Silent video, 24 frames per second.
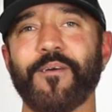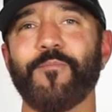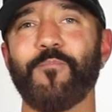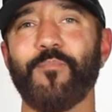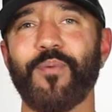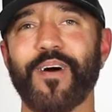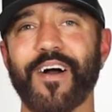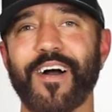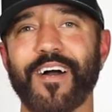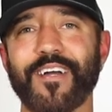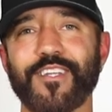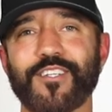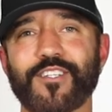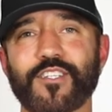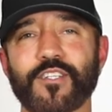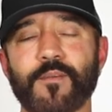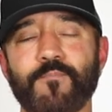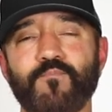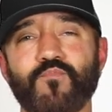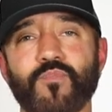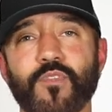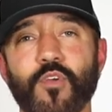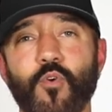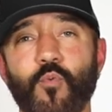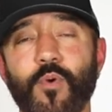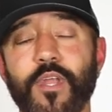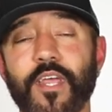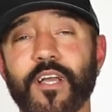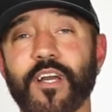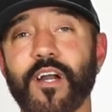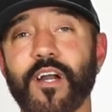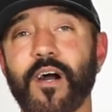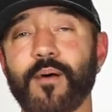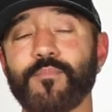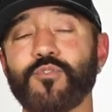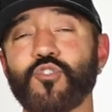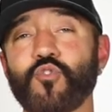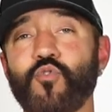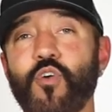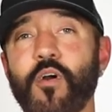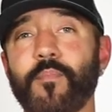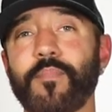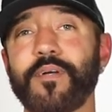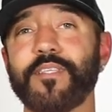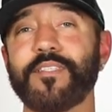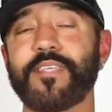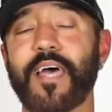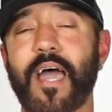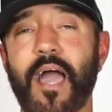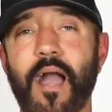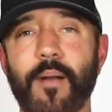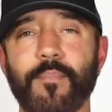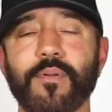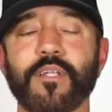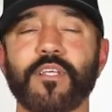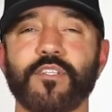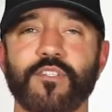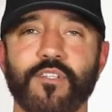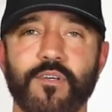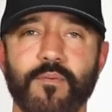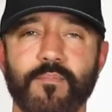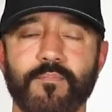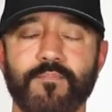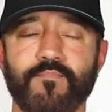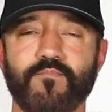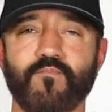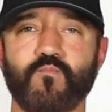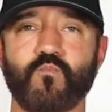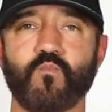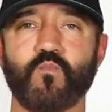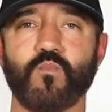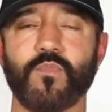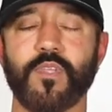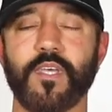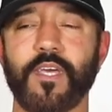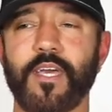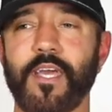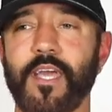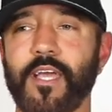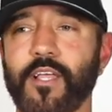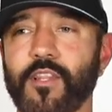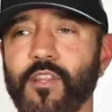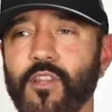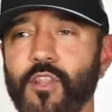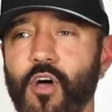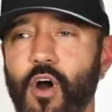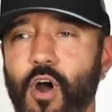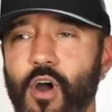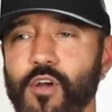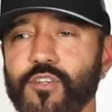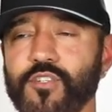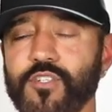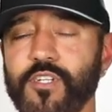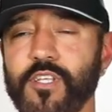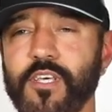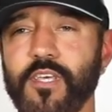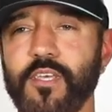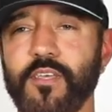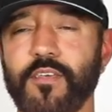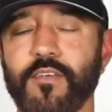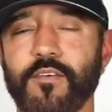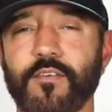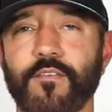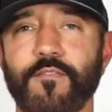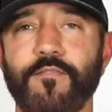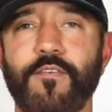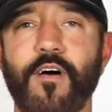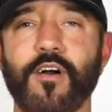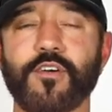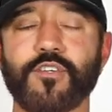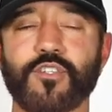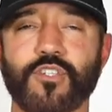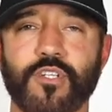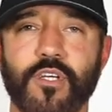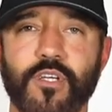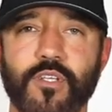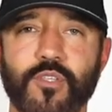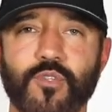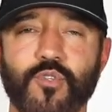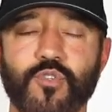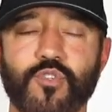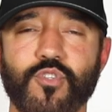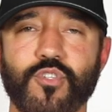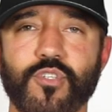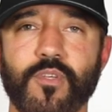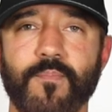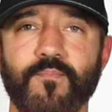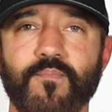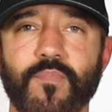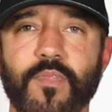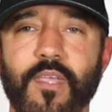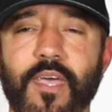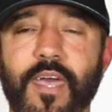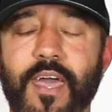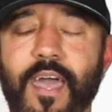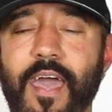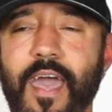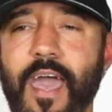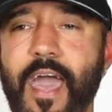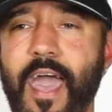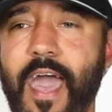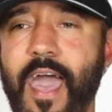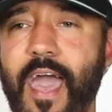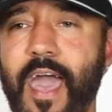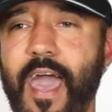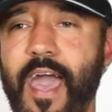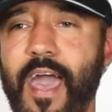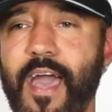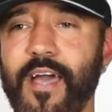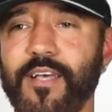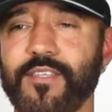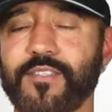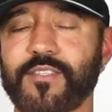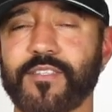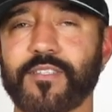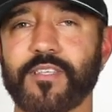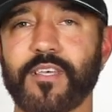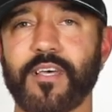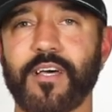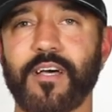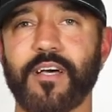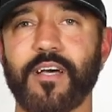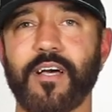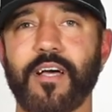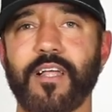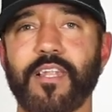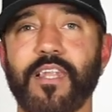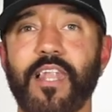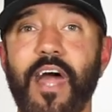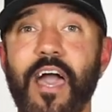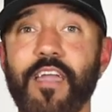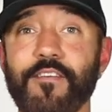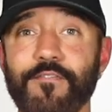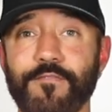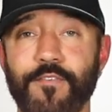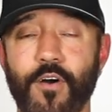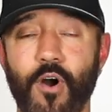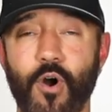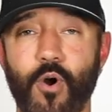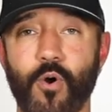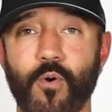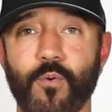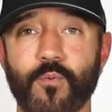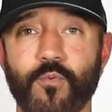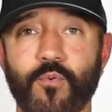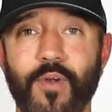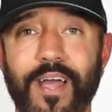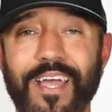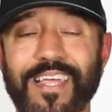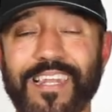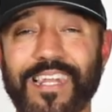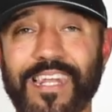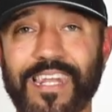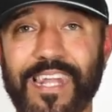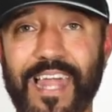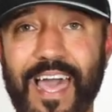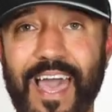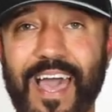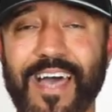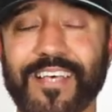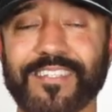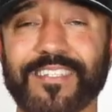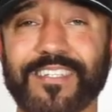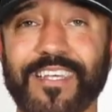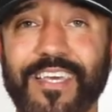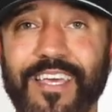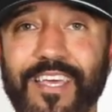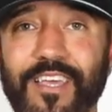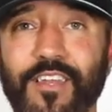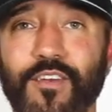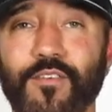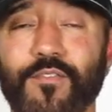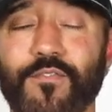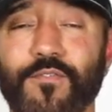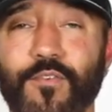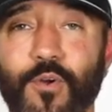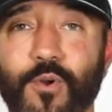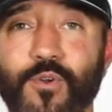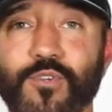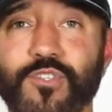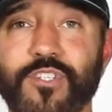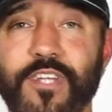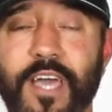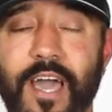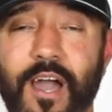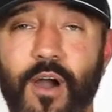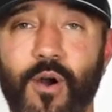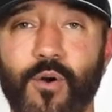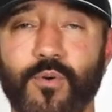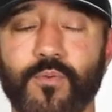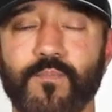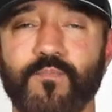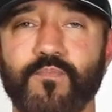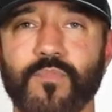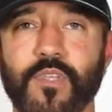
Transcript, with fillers: But when it comes to our metabolism, it largely functions as LIFO, right? Last in, first out.